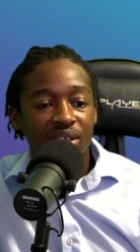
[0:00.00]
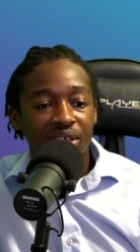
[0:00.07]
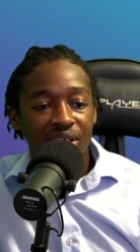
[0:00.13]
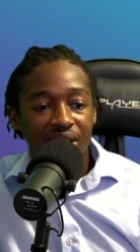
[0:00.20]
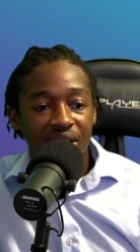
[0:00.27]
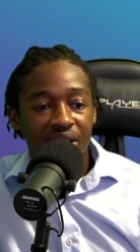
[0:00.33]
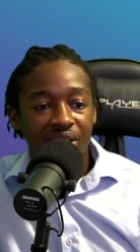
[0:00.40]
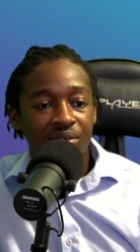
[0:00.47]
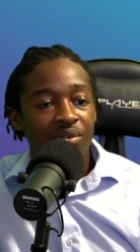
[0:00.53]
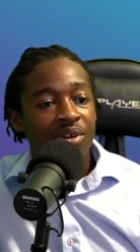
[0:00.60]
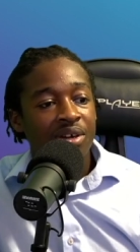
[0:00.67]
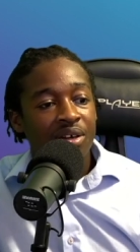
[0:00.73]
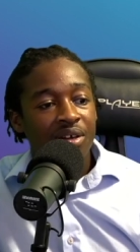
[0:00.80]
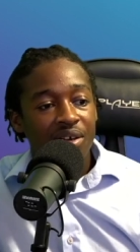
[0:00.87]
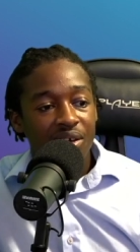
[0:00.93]
account
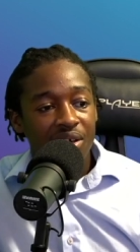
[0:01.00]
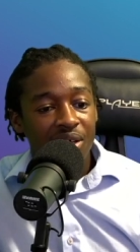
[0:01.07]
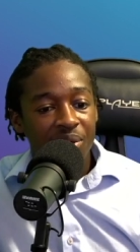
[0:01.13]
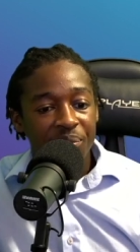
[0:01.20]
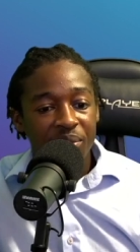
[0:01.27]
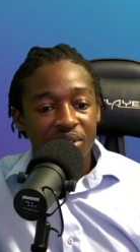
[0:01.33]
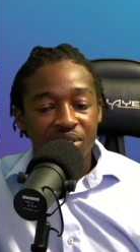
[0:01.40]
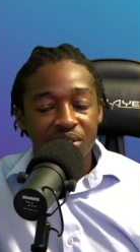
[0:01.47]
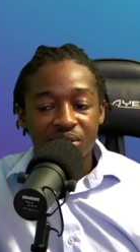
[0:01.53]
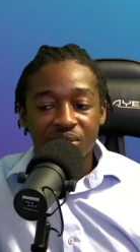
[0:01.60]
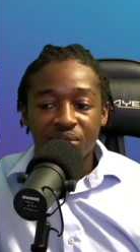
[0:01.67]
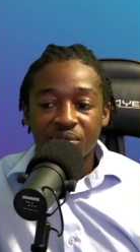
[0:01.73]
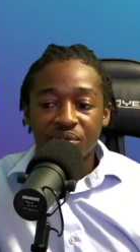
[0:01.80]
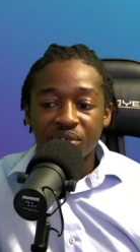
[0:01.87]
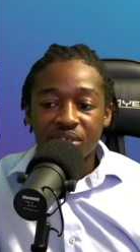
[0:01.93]
up
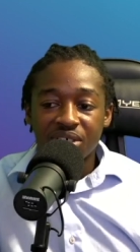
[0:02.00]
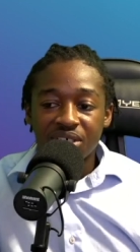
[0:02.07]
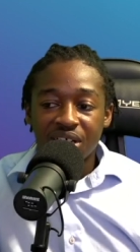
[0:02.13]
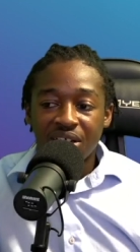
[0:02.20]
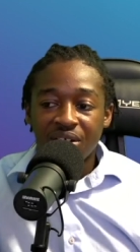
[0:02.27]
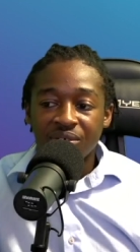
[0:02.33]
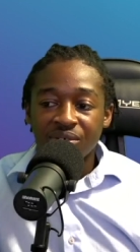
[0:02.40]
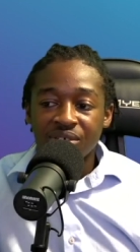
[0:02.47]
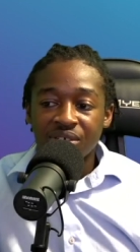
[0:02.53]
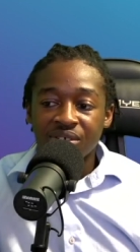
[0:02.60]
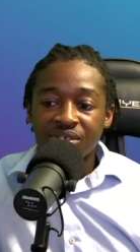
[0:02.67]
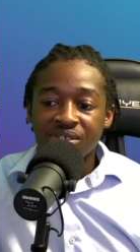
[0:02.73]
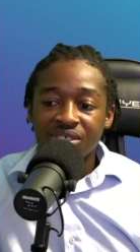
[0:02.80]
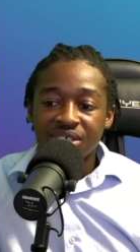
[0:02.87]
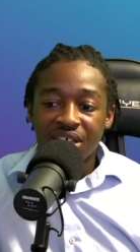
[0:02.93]
until the child
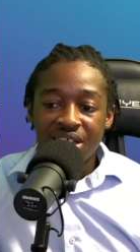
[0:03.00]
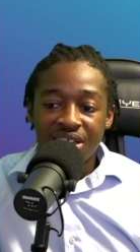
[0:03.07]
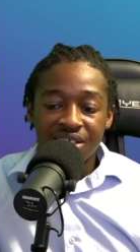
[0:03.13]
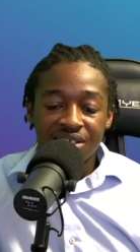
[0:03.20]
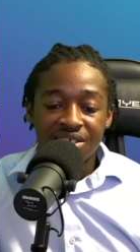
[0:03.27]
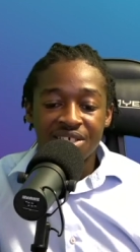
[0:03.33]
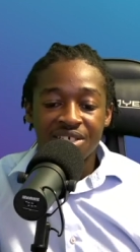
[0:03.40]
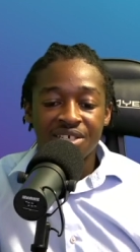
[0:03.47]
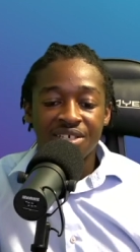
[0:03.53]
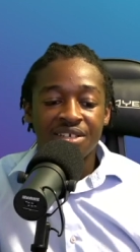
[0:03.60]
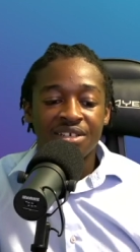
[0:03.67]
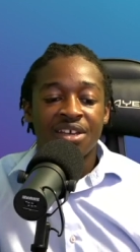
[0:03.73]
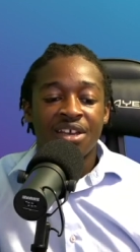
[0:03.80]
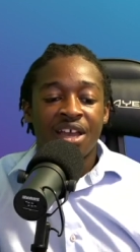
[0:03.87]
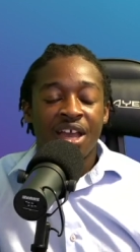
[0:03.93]
turns 18,
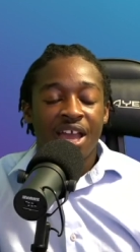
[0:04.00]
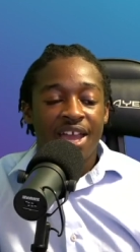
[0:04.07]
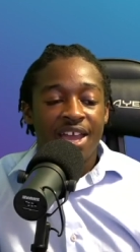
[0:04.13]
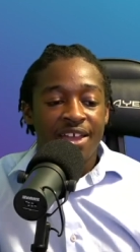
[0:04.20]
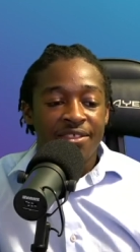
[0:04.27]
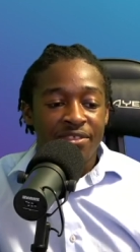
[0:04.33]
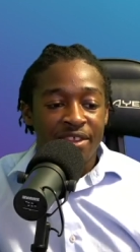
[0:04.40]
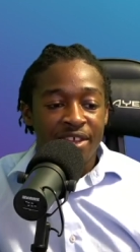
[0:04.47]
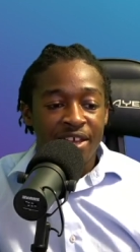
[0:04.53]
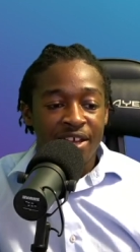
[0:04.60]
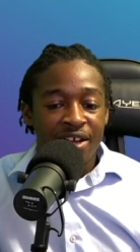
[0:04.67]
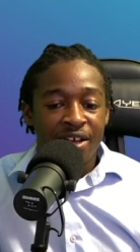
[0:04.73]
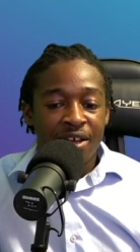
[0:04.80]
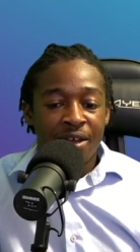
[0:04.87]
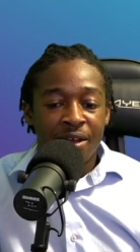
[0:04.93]
and
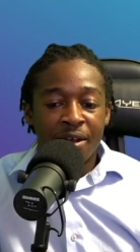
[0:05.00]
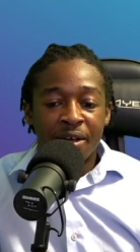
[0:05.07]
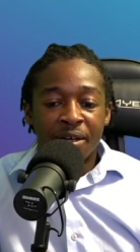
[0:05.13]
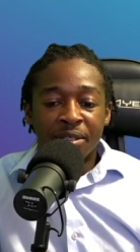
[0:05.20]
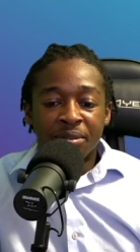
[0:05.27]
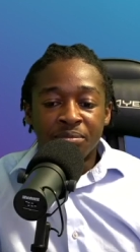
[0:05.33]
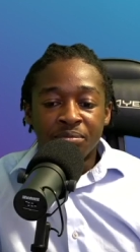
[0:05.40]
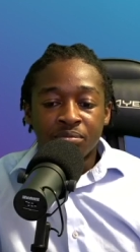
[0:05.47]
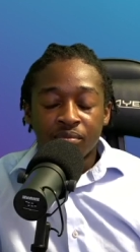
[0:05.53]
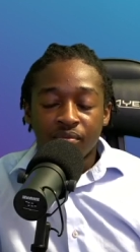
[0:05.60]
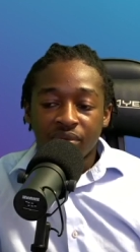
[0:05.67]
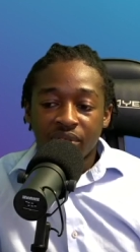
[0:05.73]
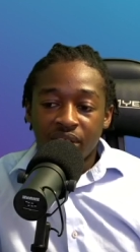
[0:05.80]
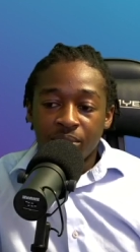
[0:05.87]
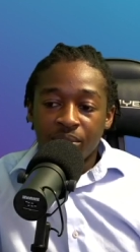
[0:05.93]
then
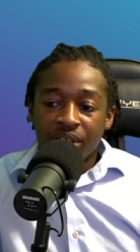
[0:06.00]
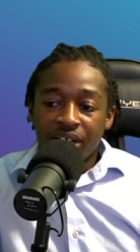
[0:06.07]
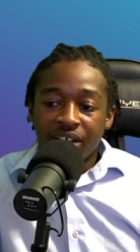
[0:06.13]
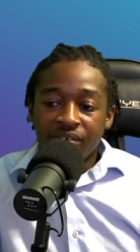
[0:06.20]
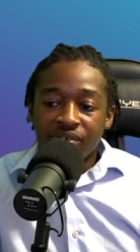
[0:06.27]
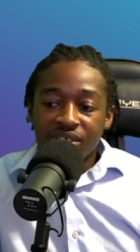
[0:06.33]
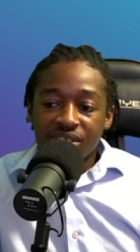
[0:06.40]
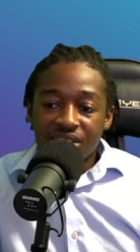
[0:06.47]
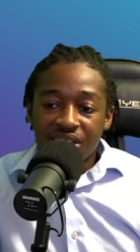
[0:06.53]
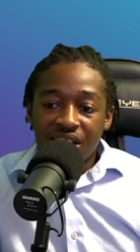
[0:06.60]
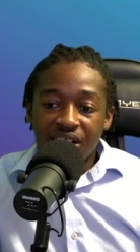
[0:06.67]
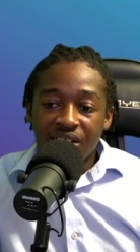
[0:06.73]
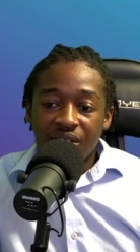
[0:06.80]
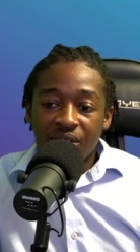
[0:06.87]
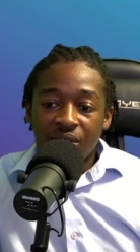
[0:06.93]
they would have to
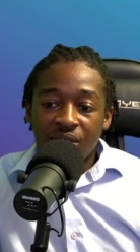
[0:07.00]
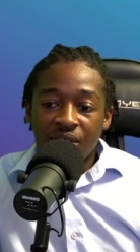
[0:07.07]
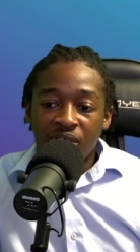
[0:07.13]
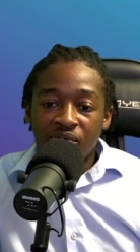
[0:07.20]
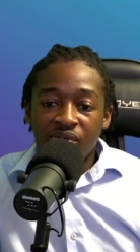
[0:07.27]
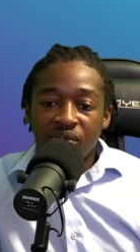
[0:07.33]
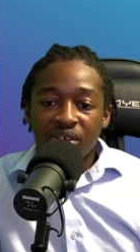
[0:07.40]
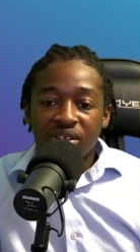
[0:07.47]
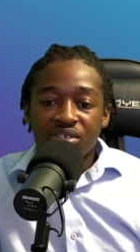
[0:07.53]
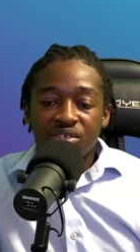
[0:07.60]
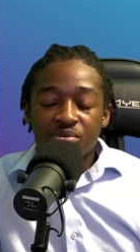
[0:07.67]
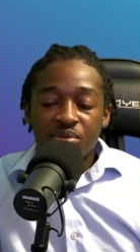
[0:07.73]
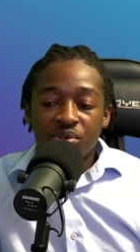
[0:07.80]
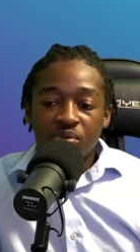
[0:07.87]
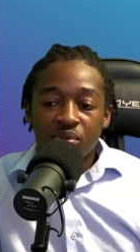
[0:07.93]
sign off to
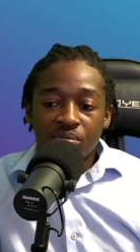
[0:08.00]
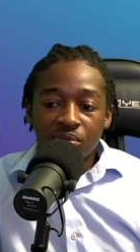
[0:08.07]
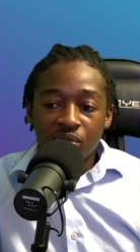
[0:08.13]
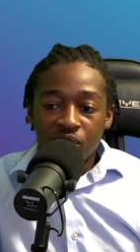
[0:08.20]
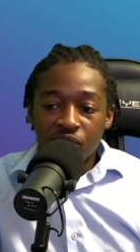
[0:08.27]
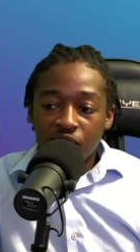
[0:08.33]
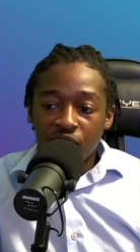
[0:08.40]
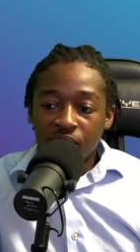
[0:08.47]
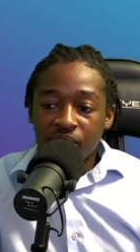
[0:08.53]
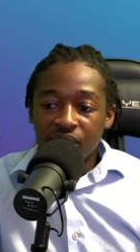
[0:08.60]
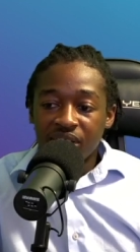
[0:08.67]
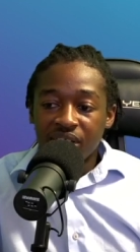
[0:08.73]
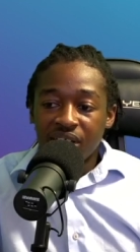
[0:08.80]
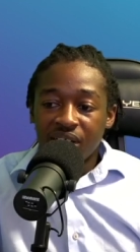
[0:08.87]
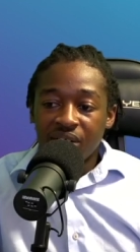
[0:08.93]
be removed from the
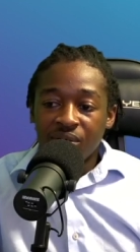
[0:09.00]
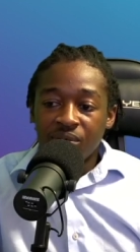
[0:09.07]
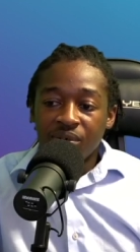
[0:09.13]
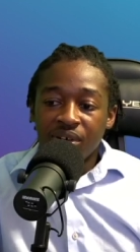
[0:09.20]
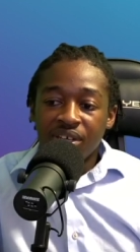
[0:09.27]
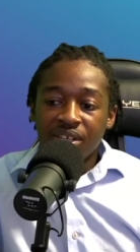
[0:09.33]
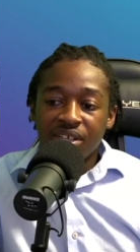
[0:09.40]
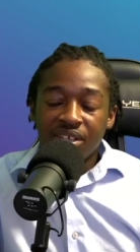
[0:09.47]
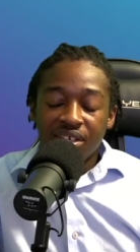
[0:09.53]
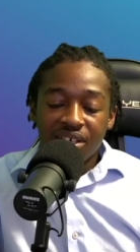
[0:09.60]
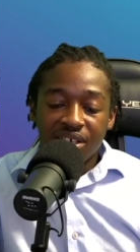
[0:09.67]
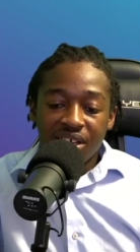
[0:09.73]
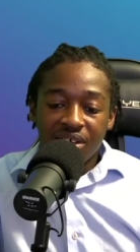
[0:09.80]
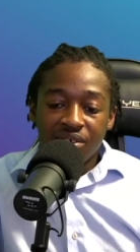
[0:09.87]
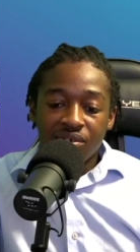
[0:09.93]
account, and then the
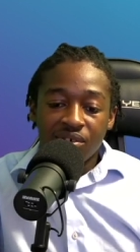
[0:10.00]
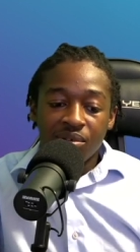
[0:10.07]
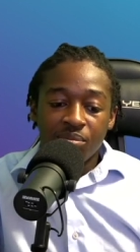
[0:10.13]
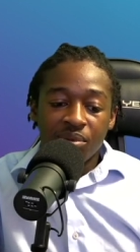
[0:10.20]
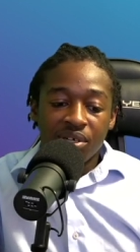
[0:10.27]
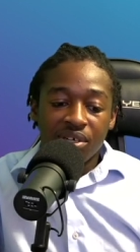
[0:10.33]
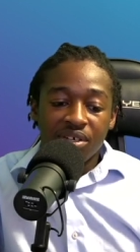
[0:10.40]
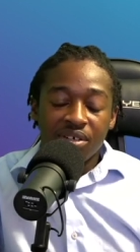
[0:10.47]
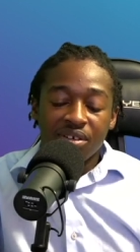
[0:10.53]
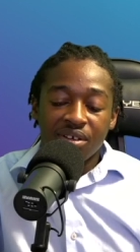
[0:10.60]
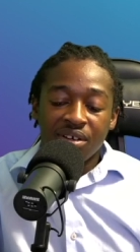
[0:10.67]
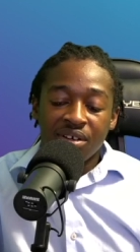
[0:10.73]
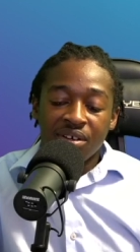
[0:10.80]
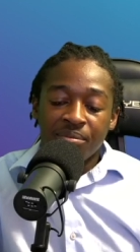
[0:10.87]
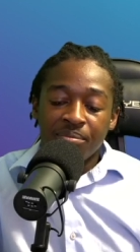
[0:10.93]
account could be
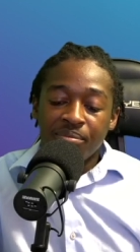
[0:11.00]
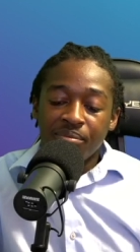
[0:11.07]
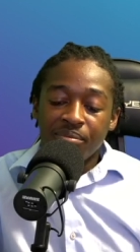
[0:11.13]
um,